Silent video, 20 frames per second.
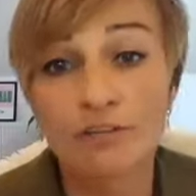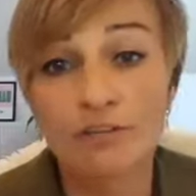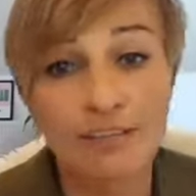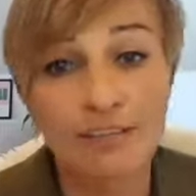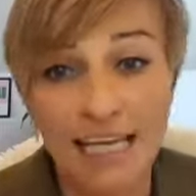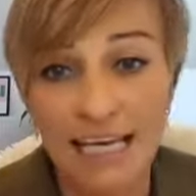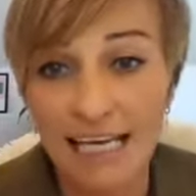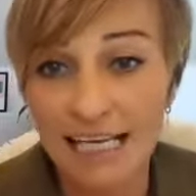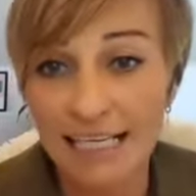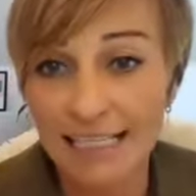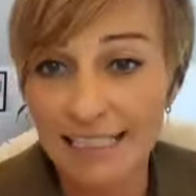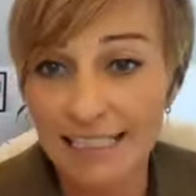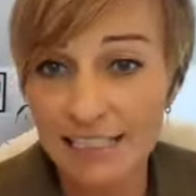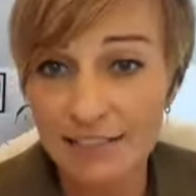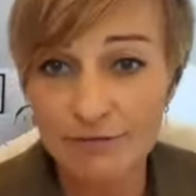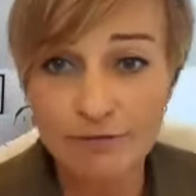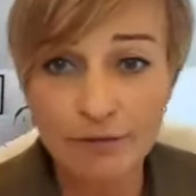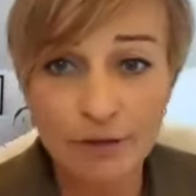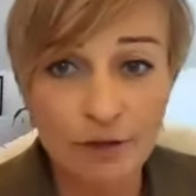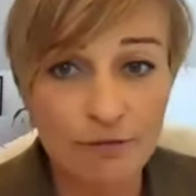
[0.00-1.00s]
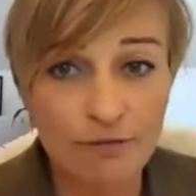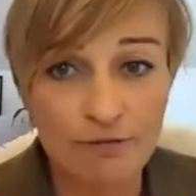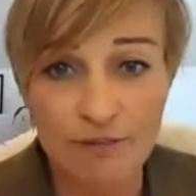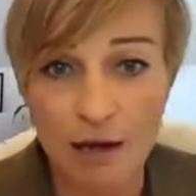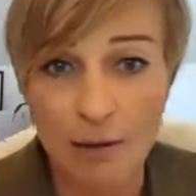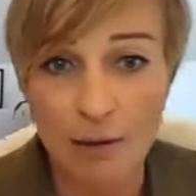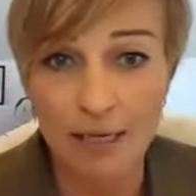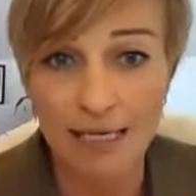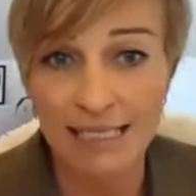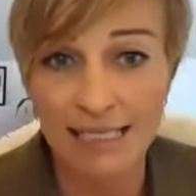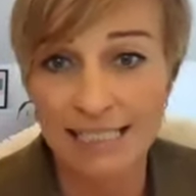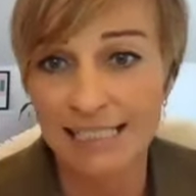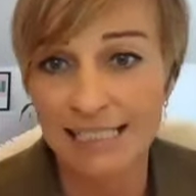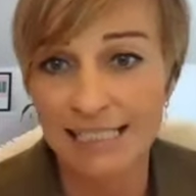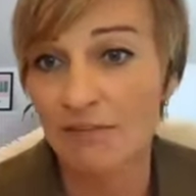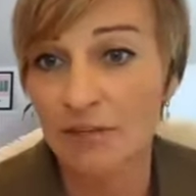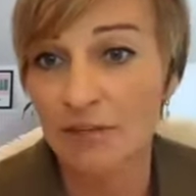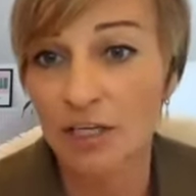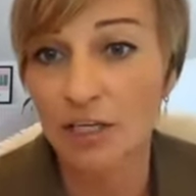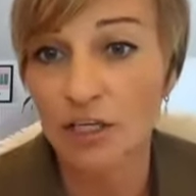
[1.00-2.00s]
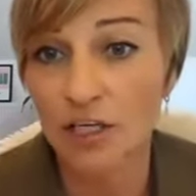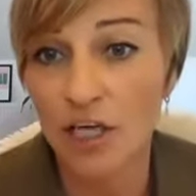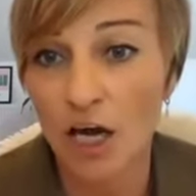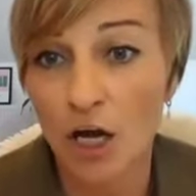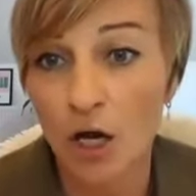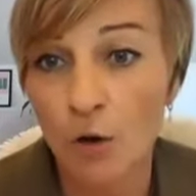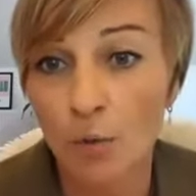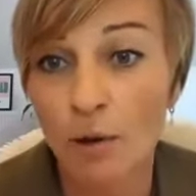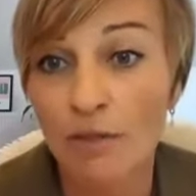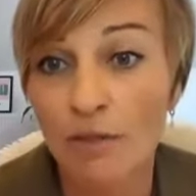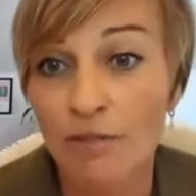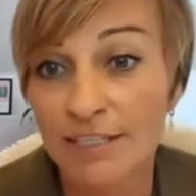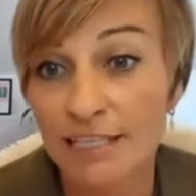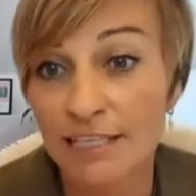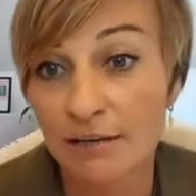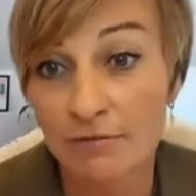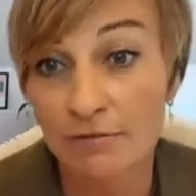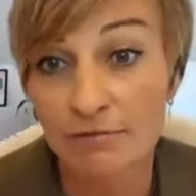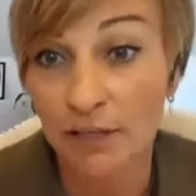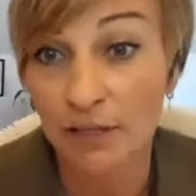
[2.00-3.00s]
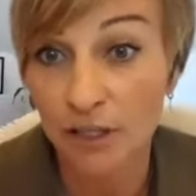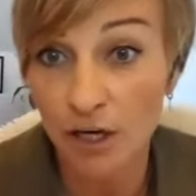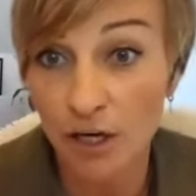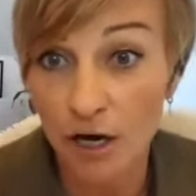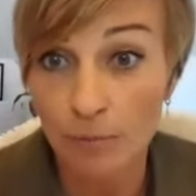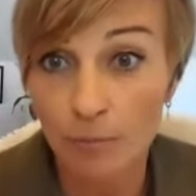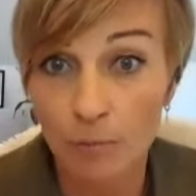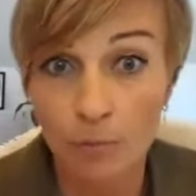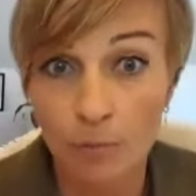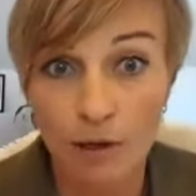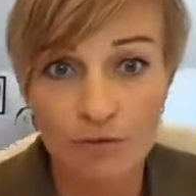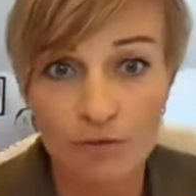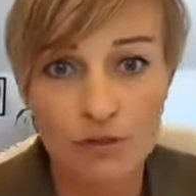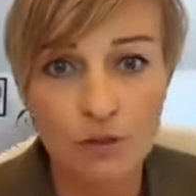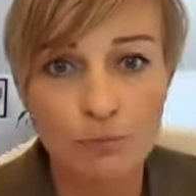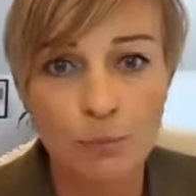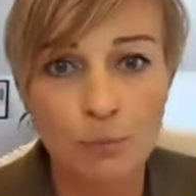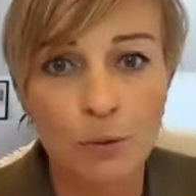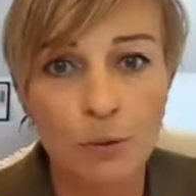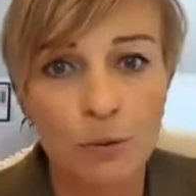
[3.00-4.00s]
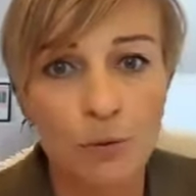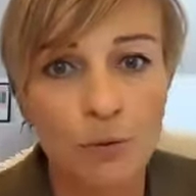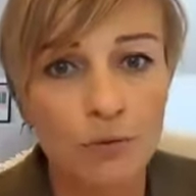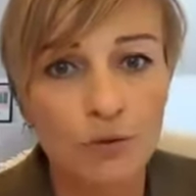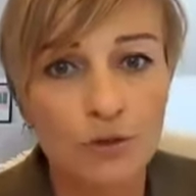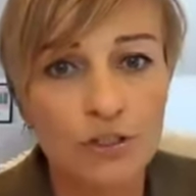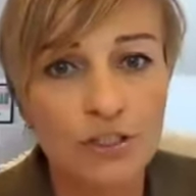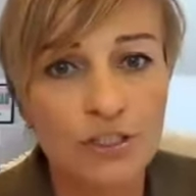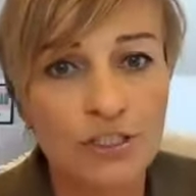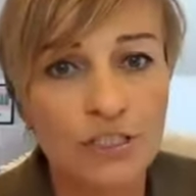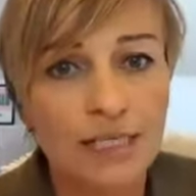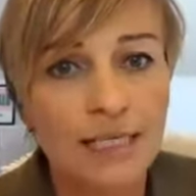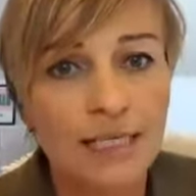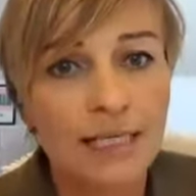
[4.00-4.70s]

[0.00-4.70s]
of kids, full of families having a go at the different Commonwealth sports.